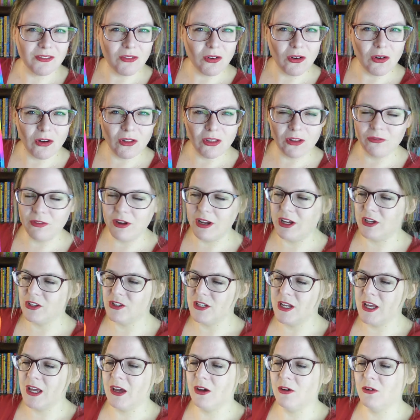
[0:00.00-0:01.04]
of all the rage
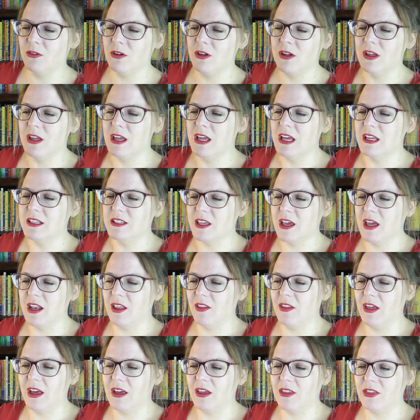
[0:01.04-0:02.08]
now. It's kind of
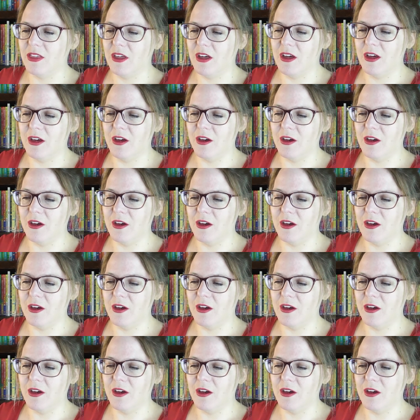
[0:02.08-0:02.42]
like the,